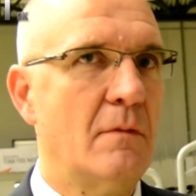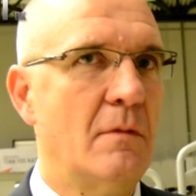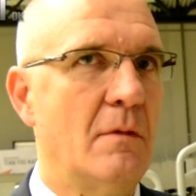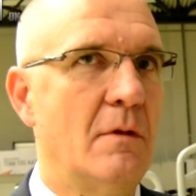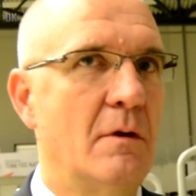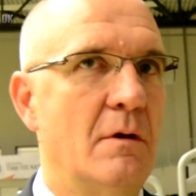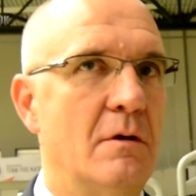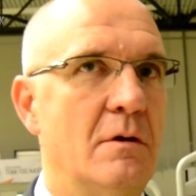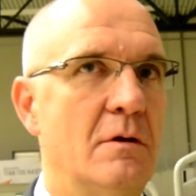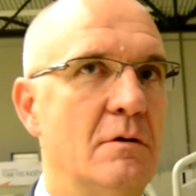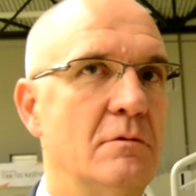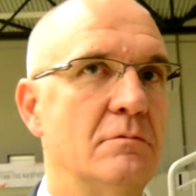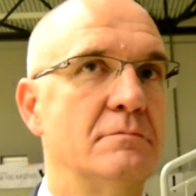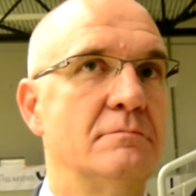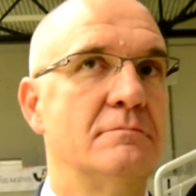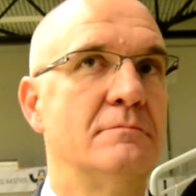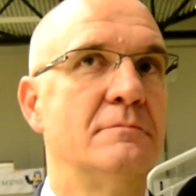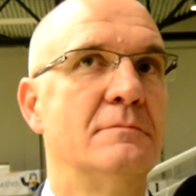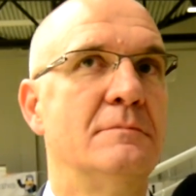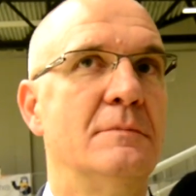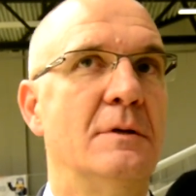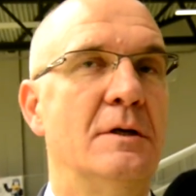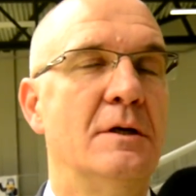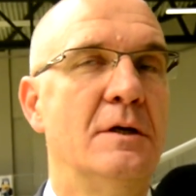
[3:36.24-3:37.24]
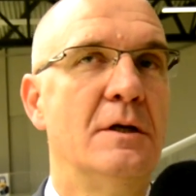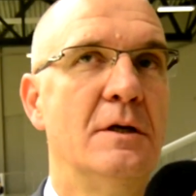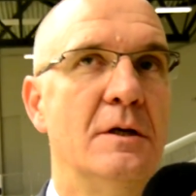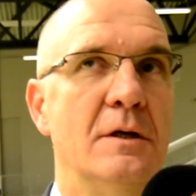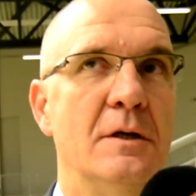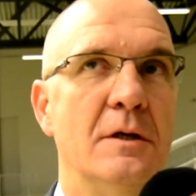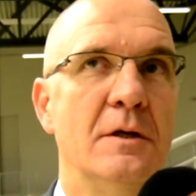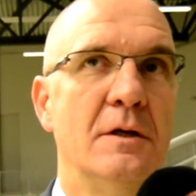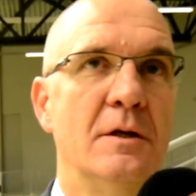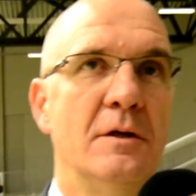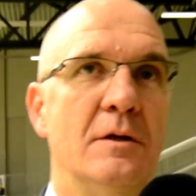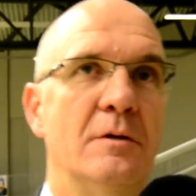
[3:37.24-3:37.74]
Yeah.
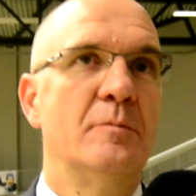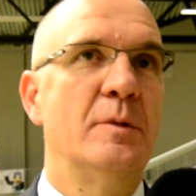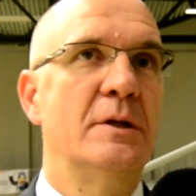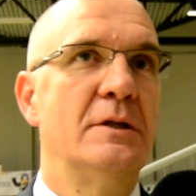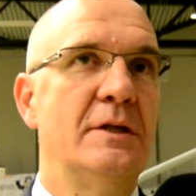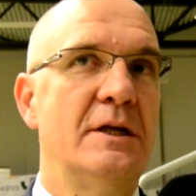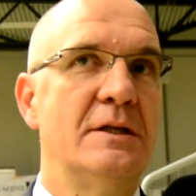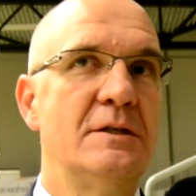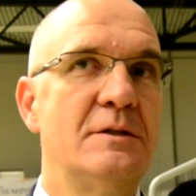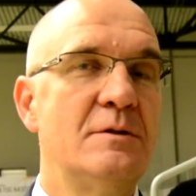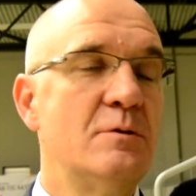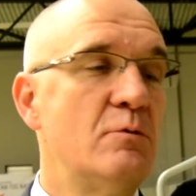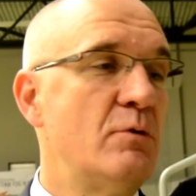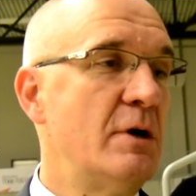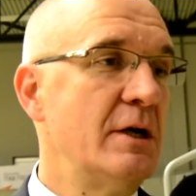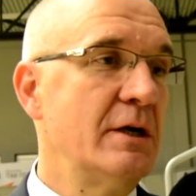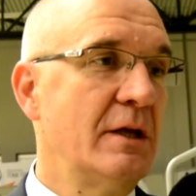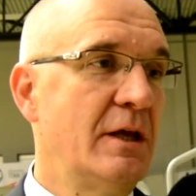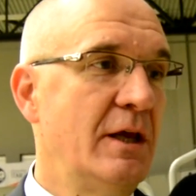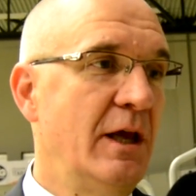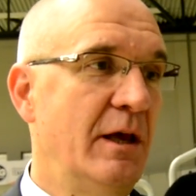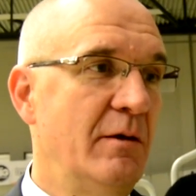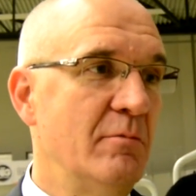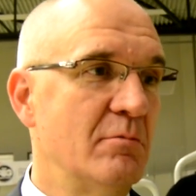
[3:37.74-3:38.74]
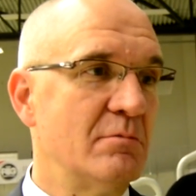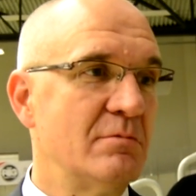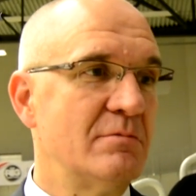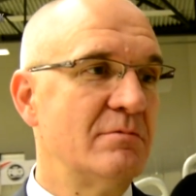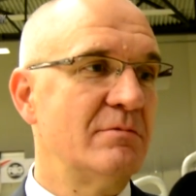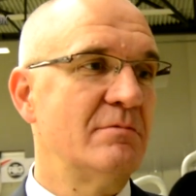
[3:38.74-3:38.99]
But that's the one game.